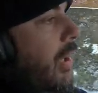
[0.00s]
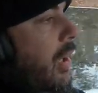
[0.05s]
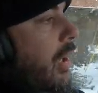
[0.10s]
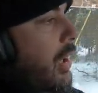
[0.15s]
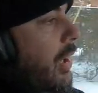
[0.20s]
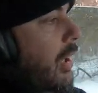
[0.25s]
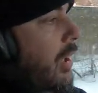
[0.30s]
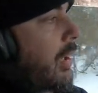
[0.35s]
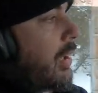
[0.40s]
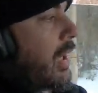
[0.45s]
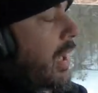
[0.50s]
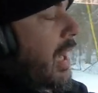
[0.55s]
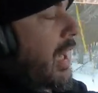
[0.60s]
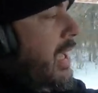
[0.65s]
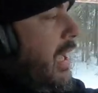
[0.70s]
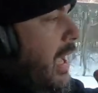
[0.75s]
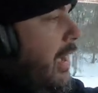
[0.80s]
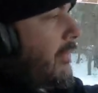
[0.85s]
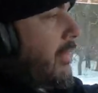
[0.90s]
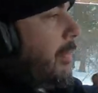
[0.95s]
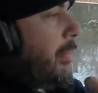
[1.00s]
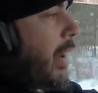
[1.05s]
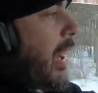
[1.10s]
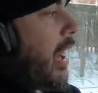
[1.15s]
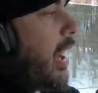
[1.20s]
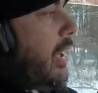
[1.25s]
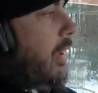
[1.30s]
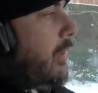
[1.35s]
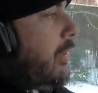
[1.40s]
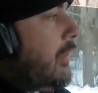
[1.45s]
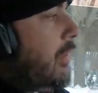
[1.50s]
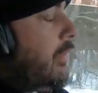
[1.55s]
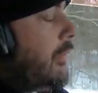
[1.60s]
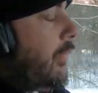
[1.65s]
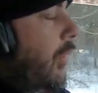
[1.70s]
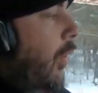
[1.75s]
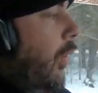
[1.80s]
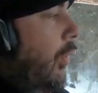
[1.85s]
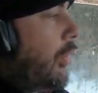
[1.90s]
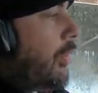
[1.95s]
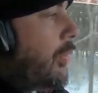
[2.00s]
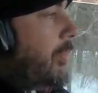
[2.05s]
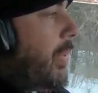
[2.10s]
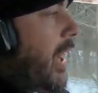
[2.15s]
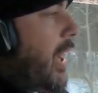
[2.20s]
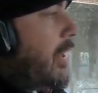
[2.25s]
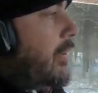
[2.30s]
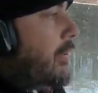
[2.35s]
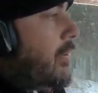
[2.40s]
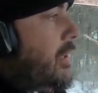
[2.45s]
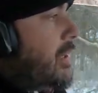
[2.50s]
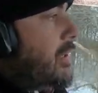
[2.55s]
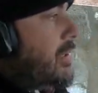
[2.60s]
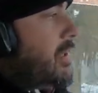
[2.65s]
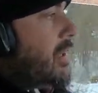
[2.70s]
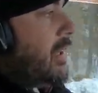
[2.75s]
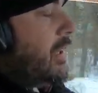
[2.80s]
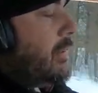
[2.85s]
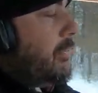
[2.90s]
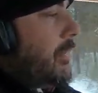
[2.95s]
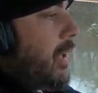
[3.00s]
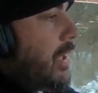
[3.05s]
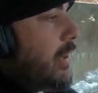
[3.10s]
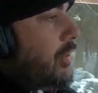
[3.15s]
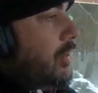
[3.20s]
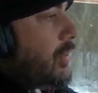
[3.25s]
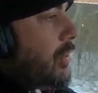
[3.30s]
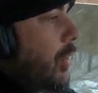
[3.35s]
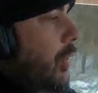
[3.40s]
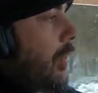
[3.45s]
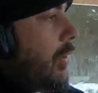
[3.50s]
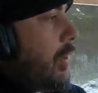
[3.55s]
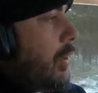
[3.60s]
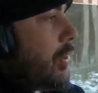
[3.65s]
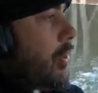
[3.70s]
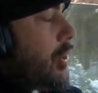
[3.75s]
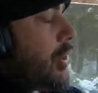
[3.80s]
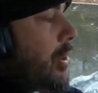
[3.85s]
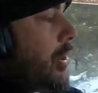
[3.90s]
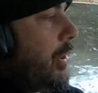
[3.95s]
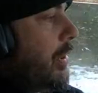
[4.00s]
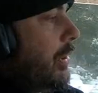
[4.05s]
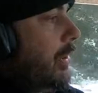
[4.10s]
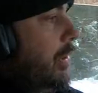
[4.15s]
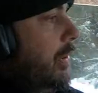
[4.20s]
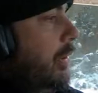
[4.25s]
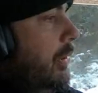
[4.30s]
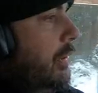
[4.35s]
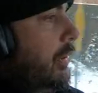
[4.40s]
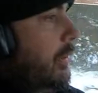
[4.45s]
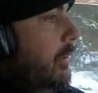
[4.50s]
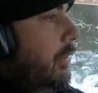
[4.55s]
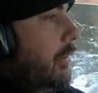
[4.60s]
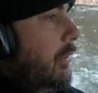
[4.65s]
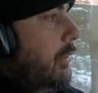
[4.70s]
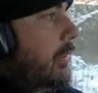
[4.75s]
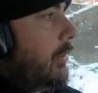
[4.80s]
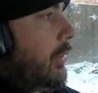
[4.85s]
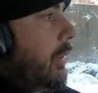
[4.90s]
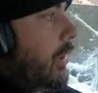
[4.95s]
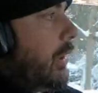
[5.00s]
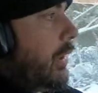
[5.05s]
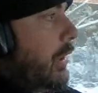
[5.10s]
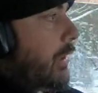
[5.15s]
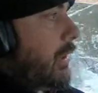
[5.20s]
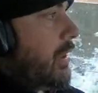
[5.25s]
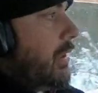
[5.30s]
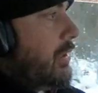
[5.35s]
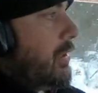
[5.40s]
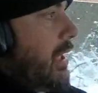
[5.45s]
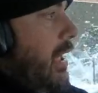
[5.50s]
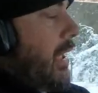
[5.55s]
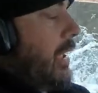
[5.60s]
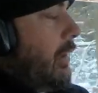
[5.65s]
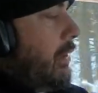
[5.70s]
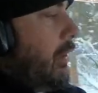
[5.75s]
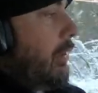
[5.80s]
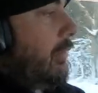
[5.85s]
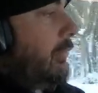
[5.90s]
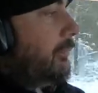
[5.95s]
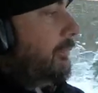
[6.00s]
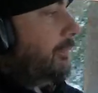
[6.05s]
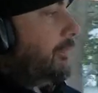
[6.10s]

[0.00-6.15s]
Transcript: Uh, I have a pile of older batteries in my storage uh, container